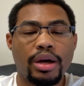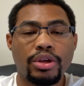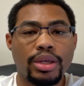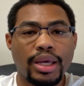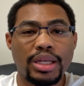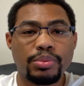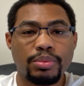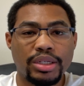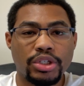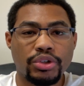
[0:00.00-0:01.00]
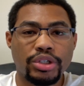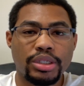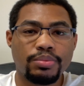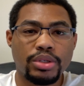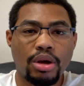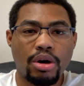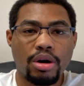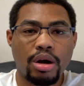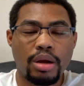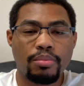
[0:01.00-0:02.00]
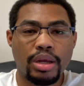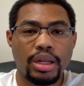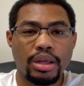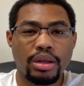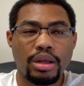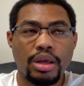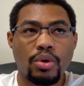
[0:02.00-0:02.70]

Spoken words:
You can catch me. My streams are on Monday,